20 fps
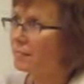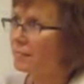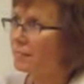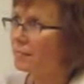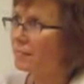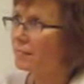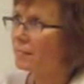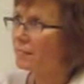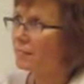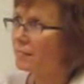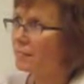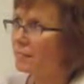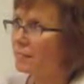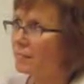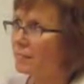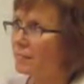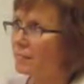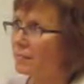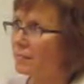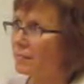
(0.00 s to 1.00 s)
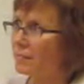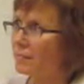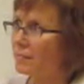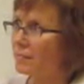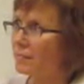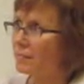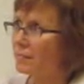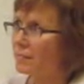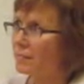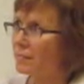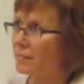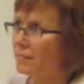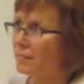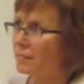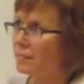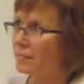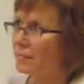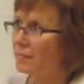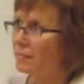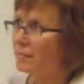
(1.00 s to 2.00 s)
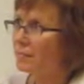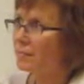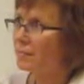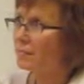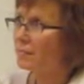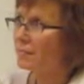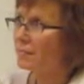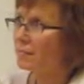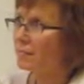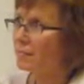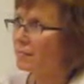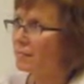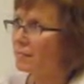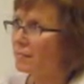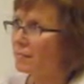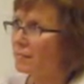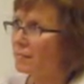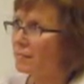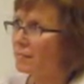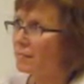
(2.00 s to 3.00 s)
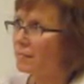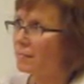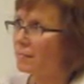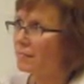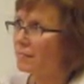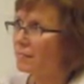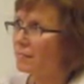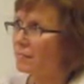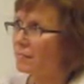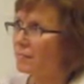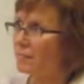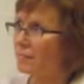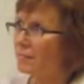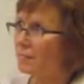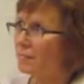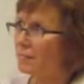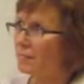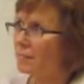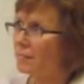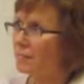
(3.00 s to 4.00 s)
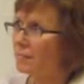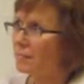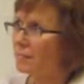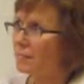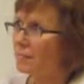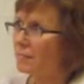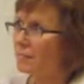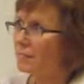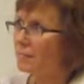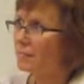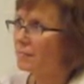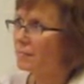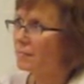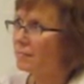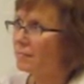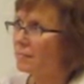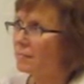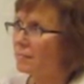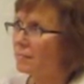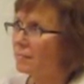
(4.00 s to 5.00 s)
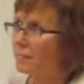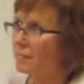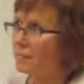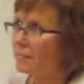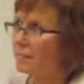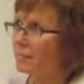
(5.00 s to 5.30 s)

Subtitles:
This person isn't speaking.